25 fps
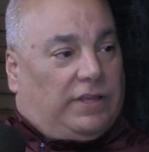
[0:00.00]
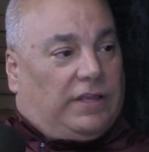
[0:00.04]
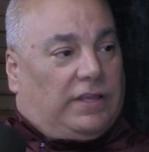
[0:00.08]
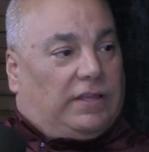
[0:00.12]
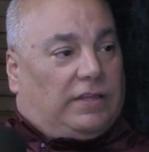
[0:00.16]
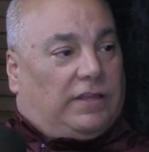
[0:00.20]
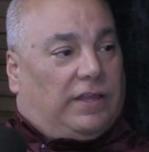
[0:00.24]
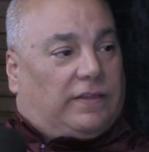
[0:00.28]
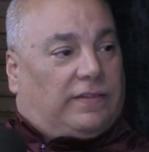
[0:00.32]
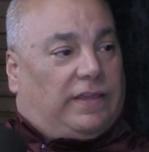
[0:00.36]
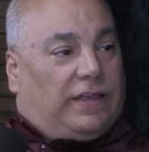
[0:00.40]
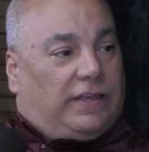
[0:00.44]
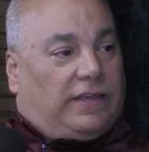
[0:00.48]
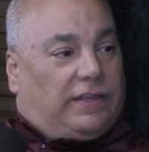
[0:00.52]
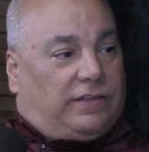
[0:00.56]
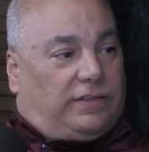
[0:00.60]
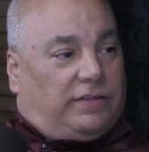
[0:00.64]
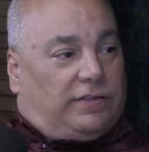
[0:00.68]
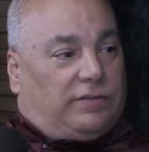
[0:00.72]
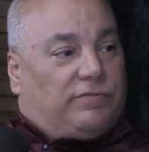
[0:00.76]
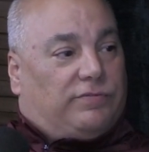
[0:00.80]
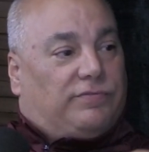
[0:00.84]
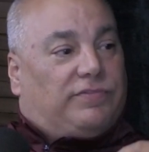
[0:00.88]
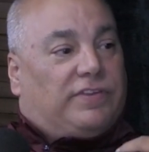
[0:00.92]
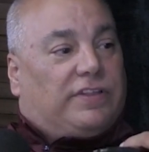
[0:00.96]
Like they
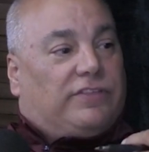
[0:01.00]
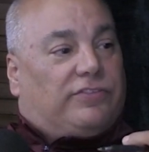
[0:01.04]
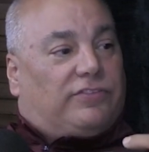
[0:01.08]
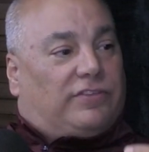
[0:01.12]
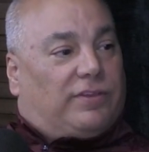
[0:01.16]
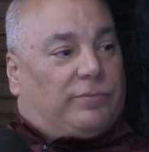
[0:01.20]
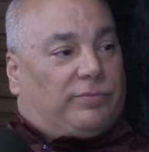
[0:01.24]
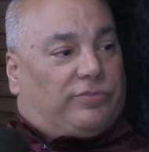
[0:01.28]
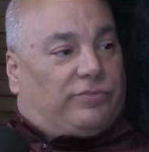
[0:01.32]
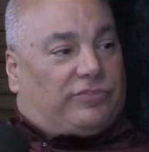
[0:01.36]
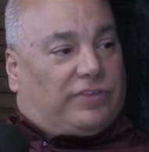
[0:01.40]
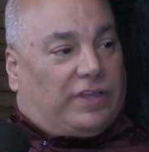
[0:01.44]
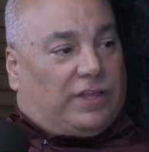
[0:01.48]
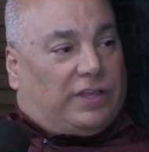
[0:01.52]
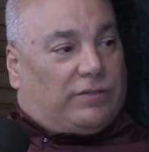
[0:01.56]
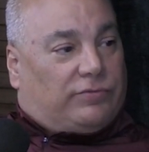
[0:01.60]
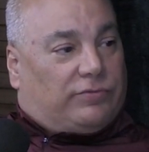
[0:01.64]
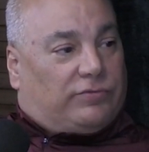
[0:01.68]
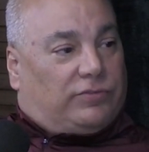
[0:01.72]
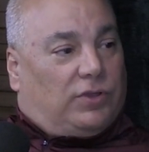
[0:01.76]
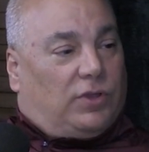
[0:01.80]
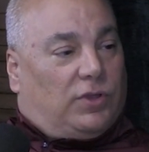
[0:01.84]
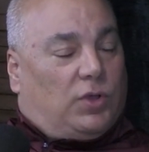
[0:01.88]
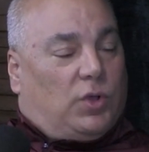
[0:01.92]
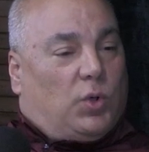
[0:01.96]
convince themselves,
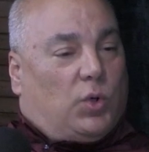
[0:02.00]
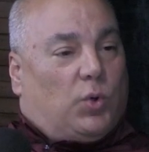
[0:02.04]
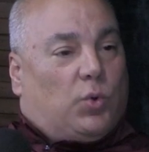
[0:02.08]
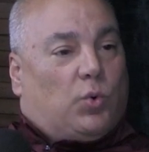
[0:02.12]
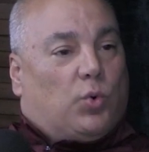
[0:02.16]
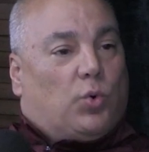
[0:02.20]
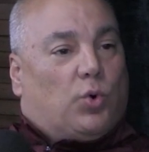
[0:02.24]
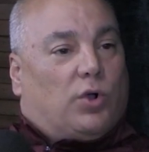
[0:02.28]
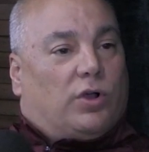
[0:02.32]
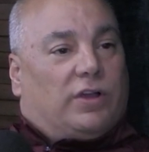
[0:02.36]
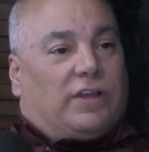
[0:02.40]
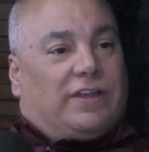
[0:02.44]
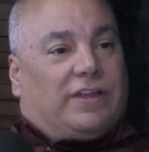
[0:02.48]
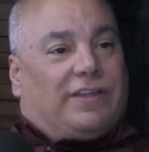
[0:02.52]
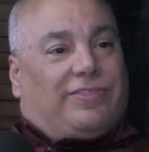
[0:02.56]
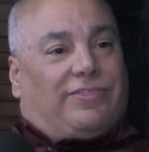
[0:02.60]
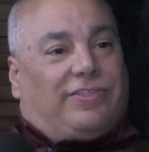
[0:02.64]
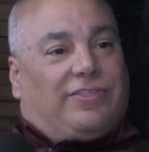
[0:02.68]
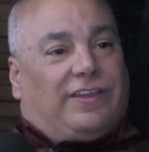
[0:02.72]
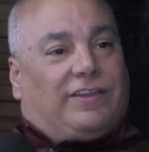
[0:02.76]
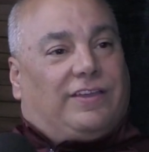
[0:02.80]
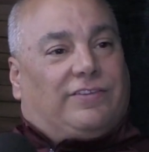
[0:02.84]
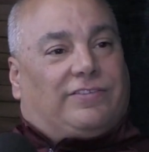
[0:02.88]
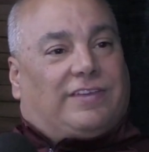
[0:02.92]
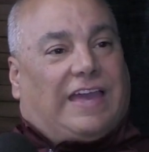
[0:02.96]
or
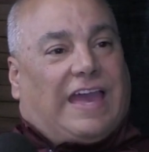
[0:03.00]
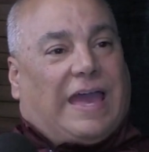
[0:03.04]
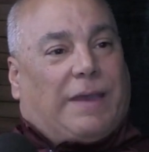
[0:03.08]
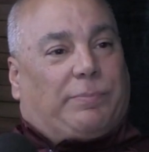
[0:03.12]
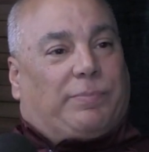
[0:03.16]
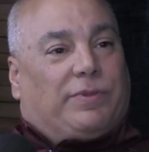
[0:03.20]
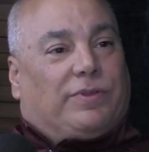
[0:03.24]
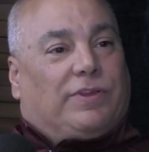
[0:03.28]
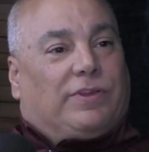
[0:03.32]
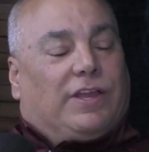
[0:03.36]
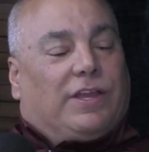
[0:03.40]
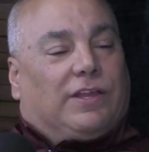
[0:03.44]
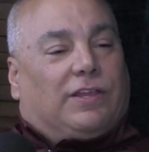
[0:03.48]
things happen.